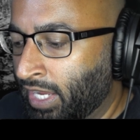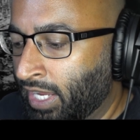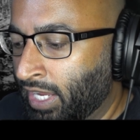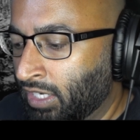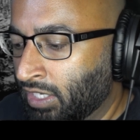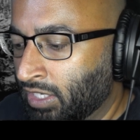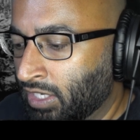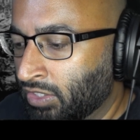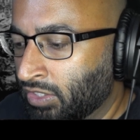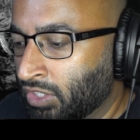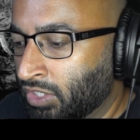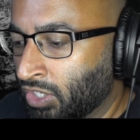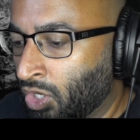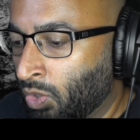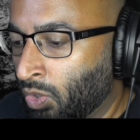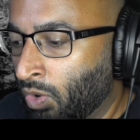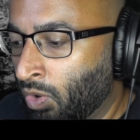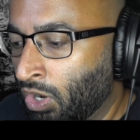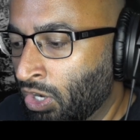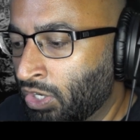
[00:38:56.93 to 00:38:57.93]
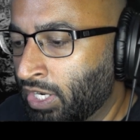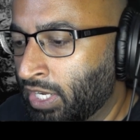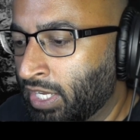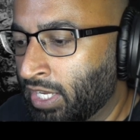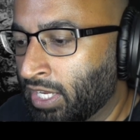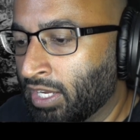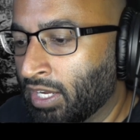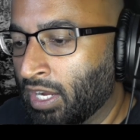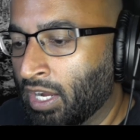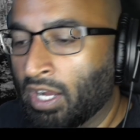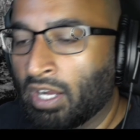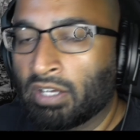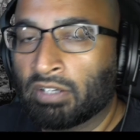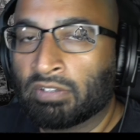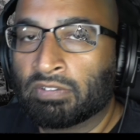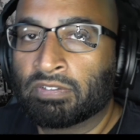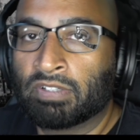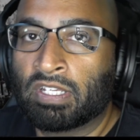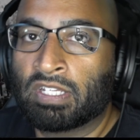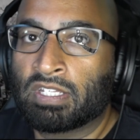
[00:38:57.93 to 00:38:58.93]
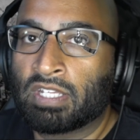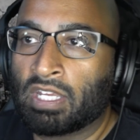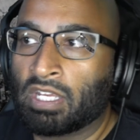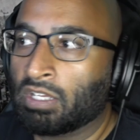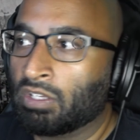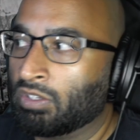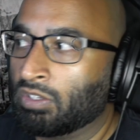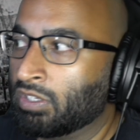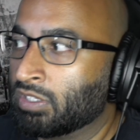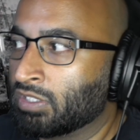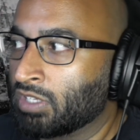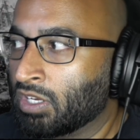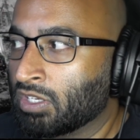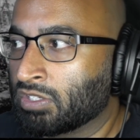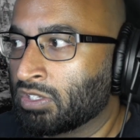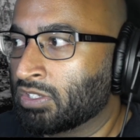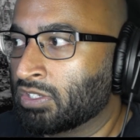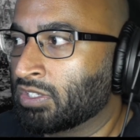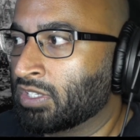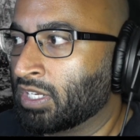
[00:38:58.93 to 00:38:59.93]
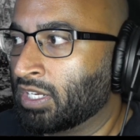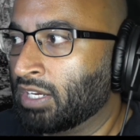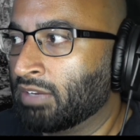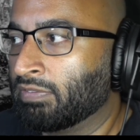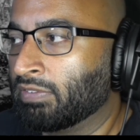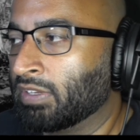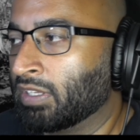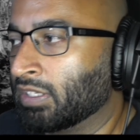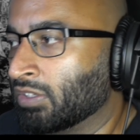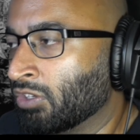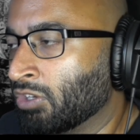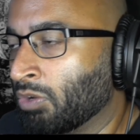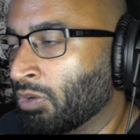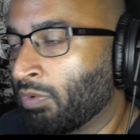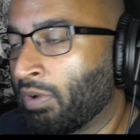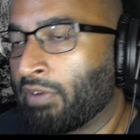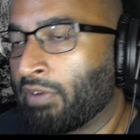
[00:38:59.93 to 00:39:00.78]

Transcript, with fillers: And the quoting of Ezekiel is also significant, or the